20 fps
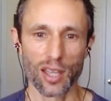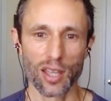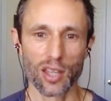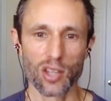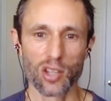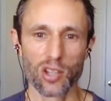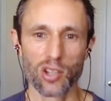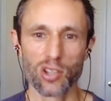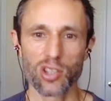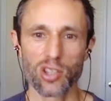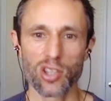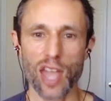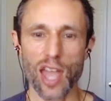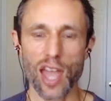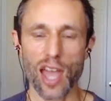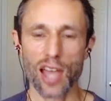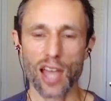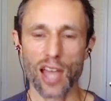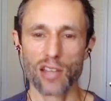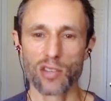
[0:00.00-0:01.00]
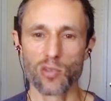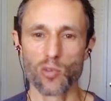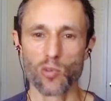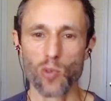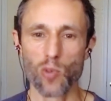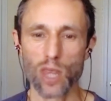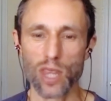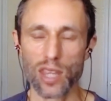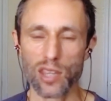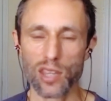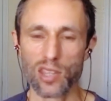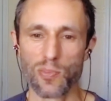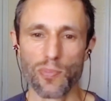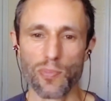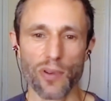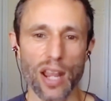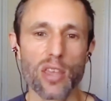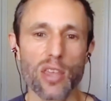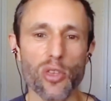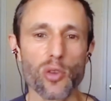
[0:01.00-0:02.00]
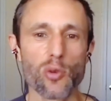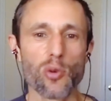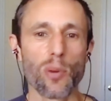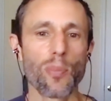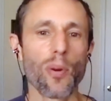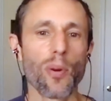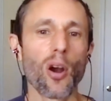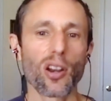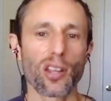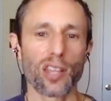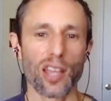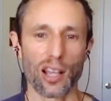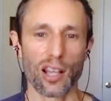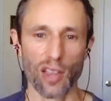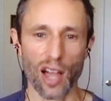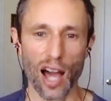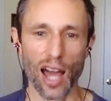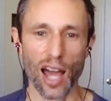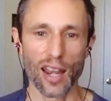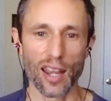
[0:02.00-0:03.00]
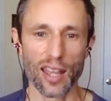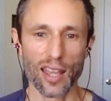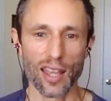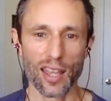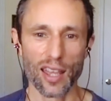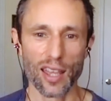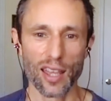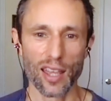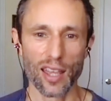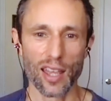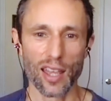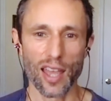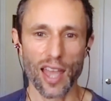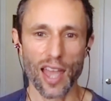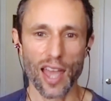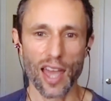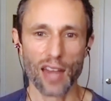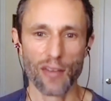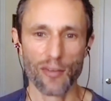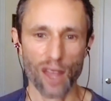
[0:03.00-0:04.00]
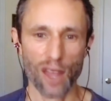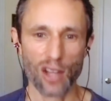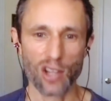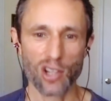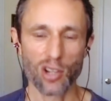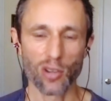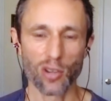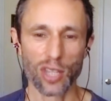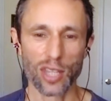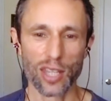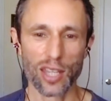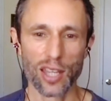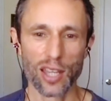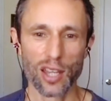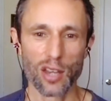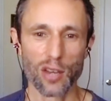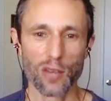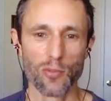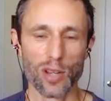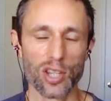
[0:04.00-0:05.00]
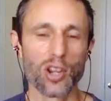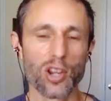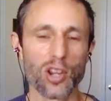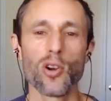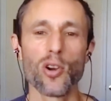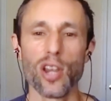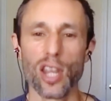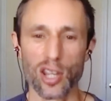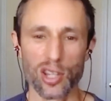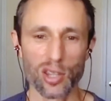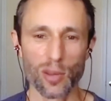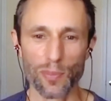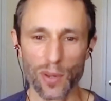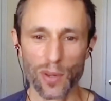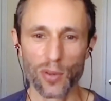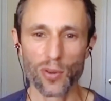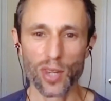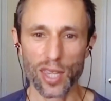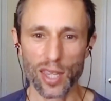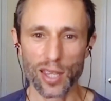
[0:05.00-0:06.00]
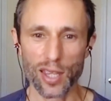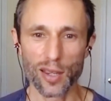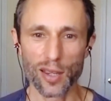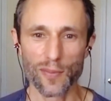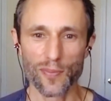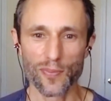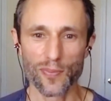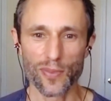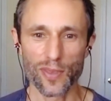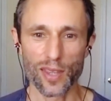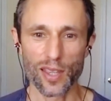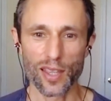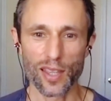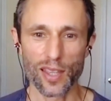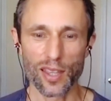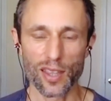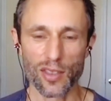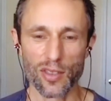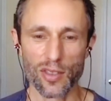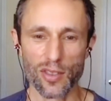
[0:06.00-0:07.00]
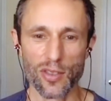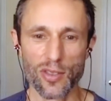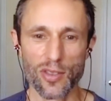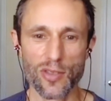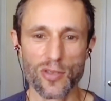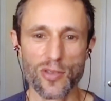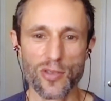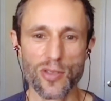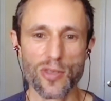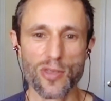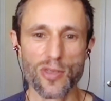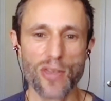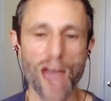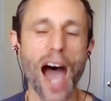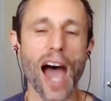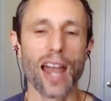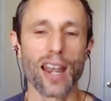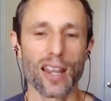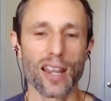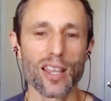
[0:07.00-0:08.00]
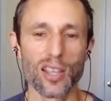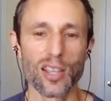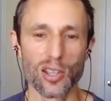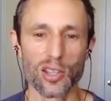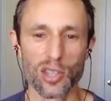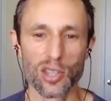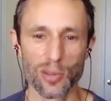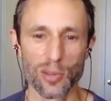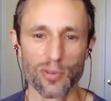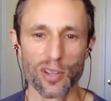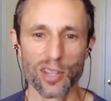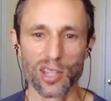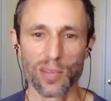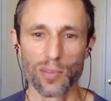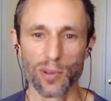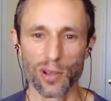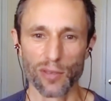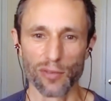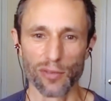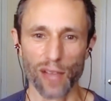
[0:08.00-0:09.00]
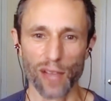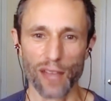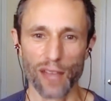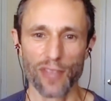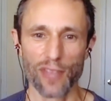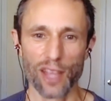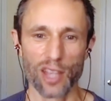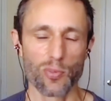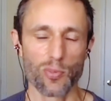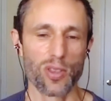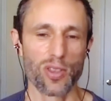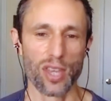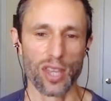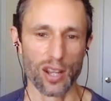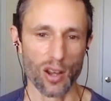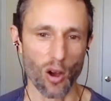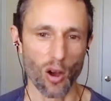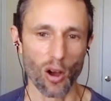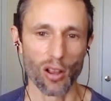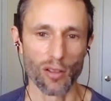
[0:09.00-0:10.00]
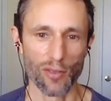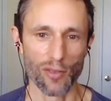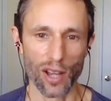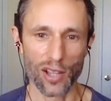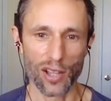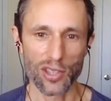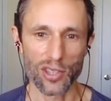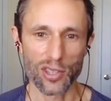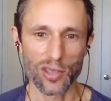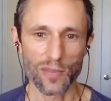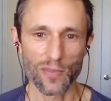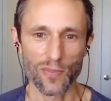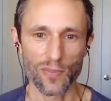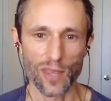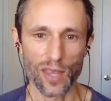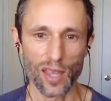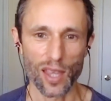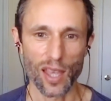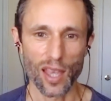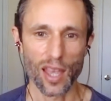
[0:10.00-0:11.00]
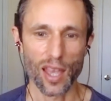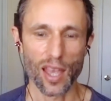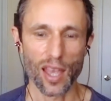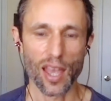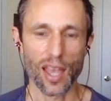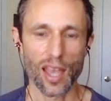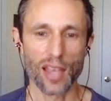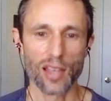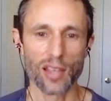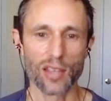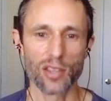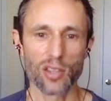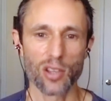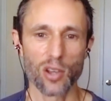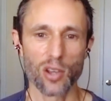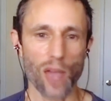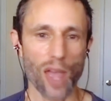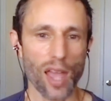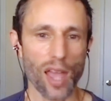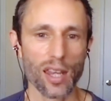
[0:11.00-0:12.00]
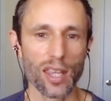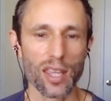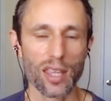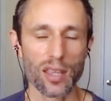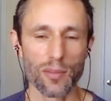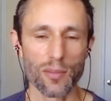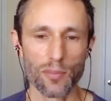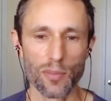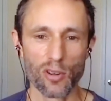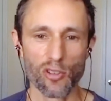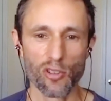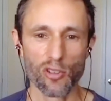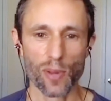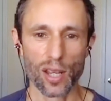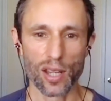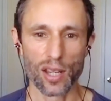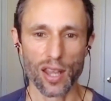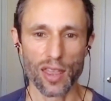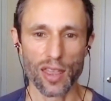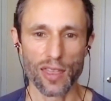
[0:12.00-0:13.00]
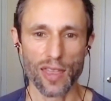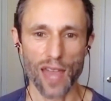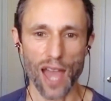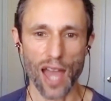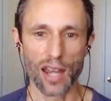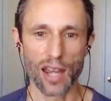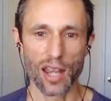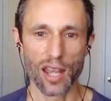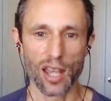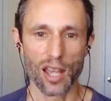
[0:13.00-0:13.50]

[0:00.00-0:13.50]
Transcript: Just as weeds break through a parking lot and eventually return it to beauty. That is the principle of life that's within all of us. So, any movement that